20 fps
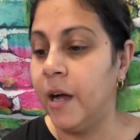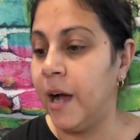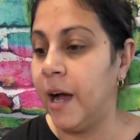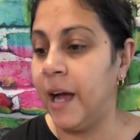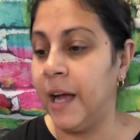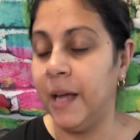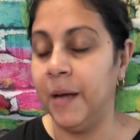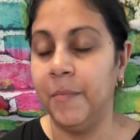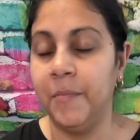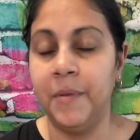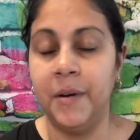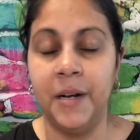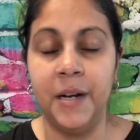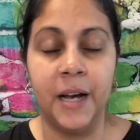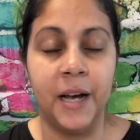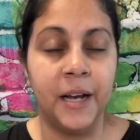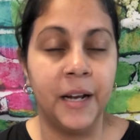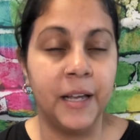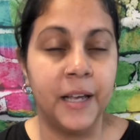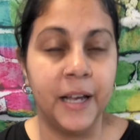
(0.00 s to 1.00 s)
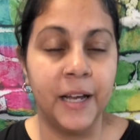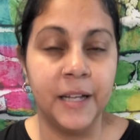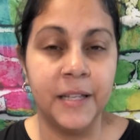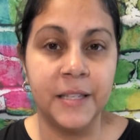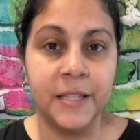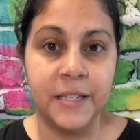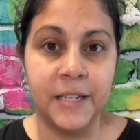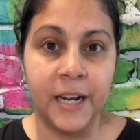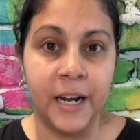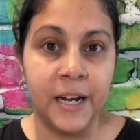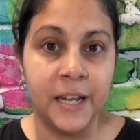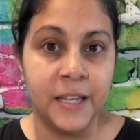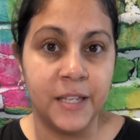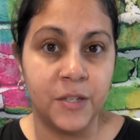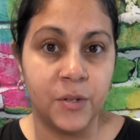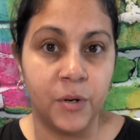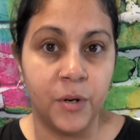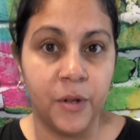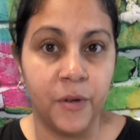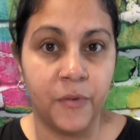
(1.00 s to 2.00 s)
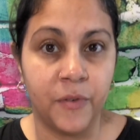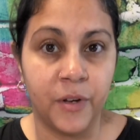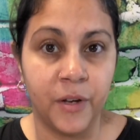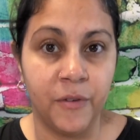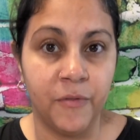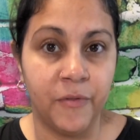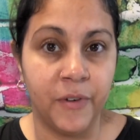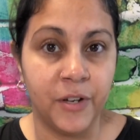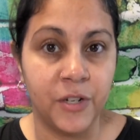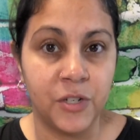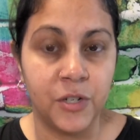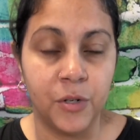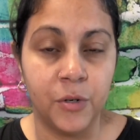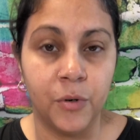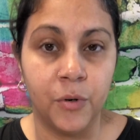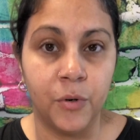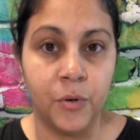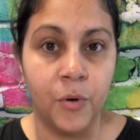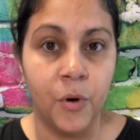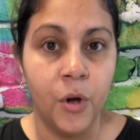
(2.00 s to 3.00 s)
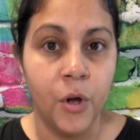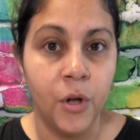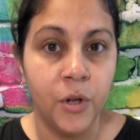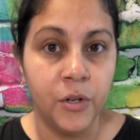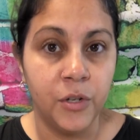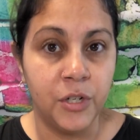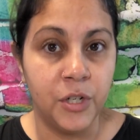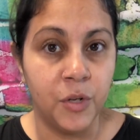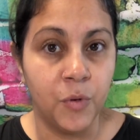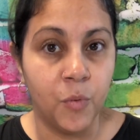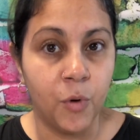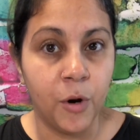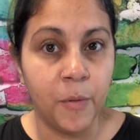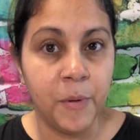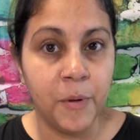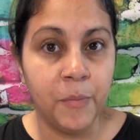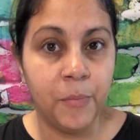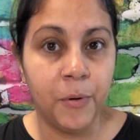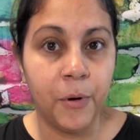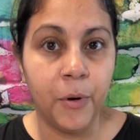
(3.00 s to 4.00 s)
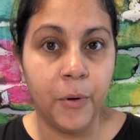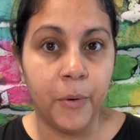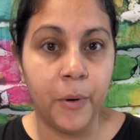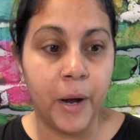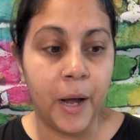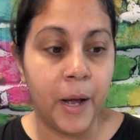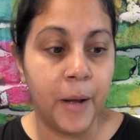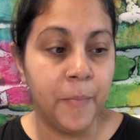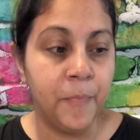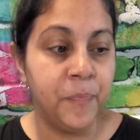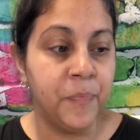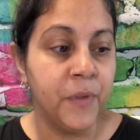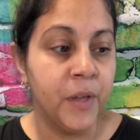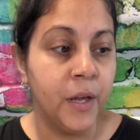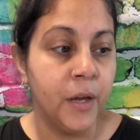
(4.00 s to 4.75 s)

I am not against any sort of conventional deworming program.